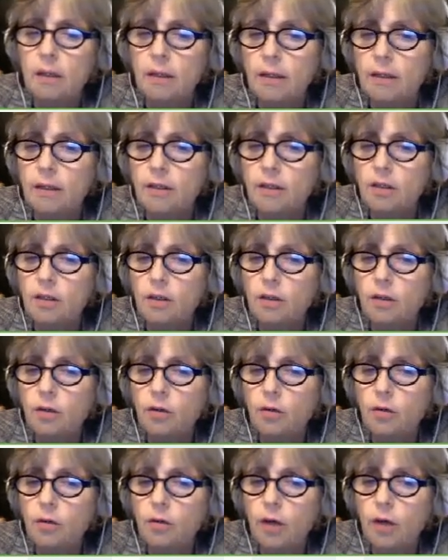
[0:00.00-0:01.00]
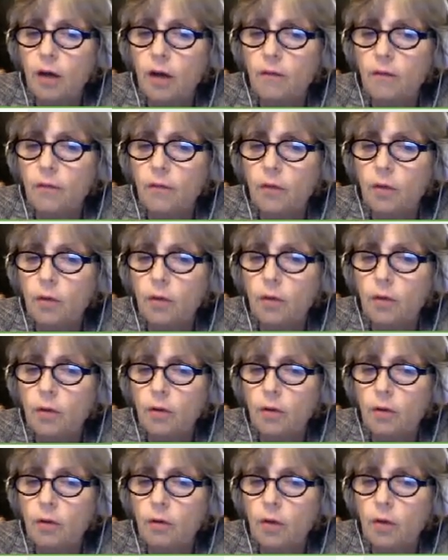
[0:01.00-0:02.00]
Liz, you
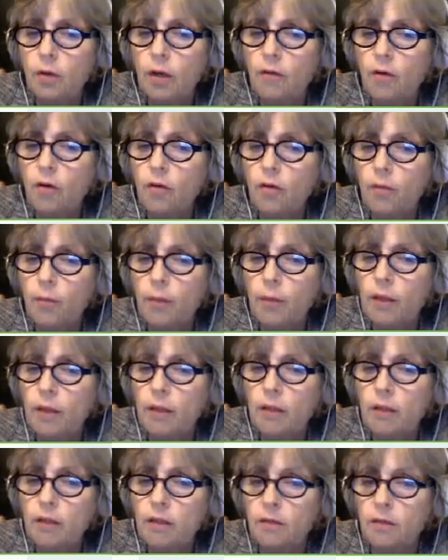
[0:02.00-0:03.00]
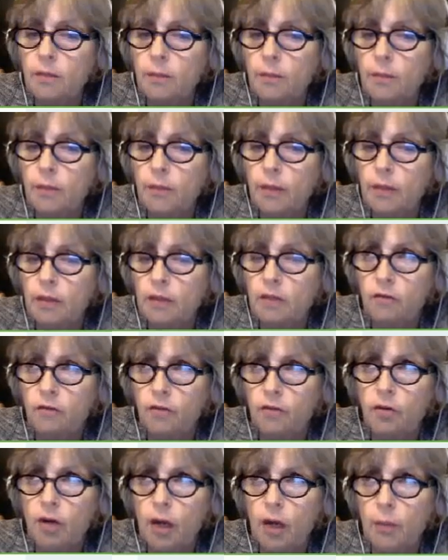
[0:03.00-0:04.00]
have all the makings of a
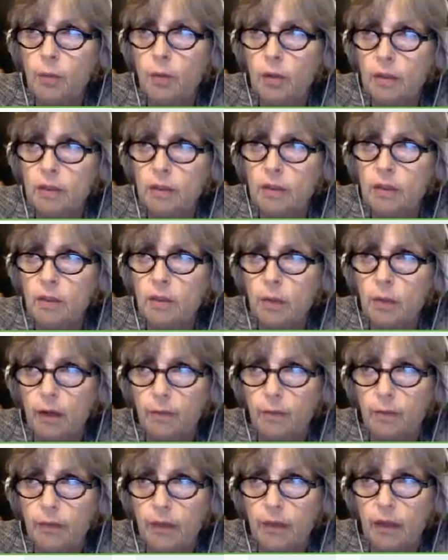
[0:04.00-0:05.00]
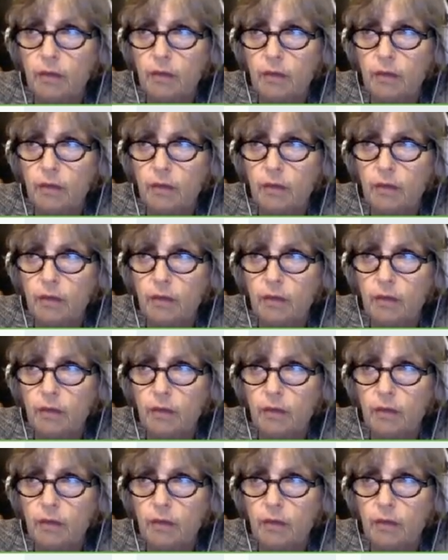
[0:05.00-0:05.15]
severe hypoglycemia,